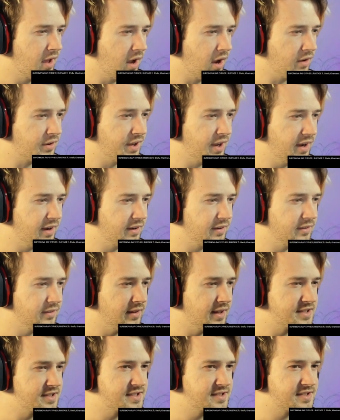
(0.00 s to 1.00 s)
Okay,
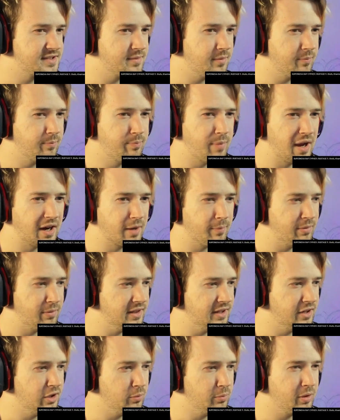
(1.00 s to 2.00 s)
let's back up a
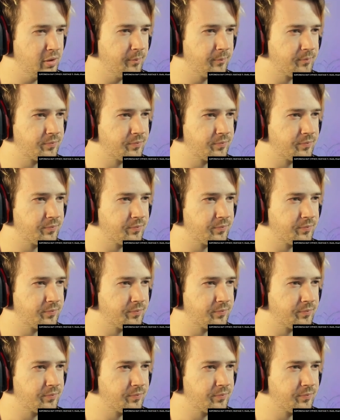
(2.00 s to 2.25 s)
little bit.